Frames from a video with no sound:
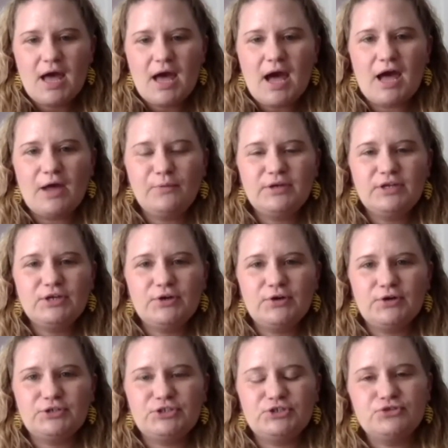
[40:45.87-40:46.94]
I would
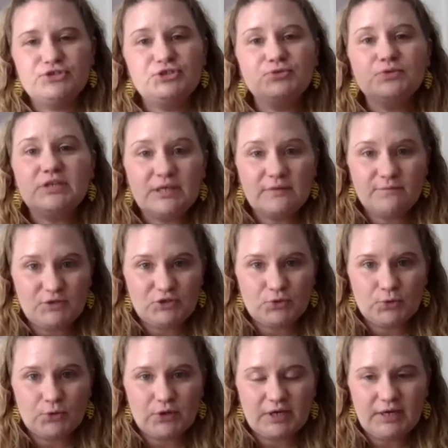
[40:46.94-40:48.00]
encourage you to do an
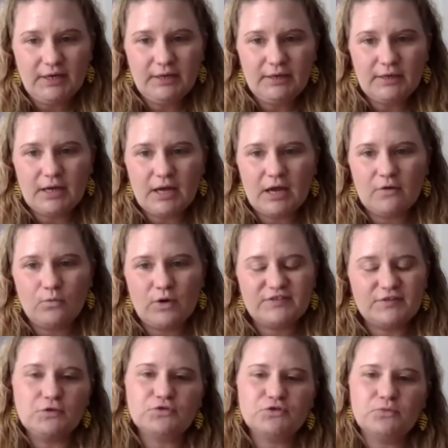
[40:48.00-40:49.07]
inventory of what
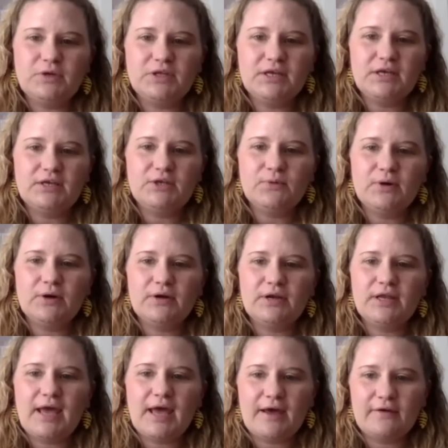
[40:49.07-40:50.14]
social media you already
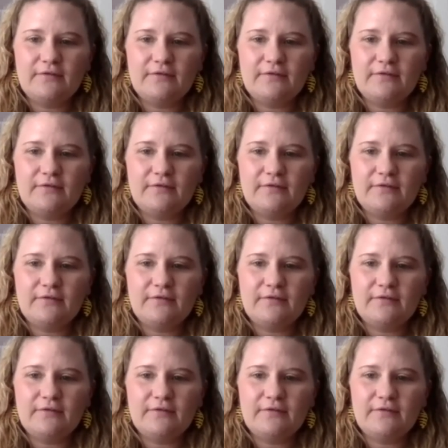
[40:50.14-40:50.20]
have.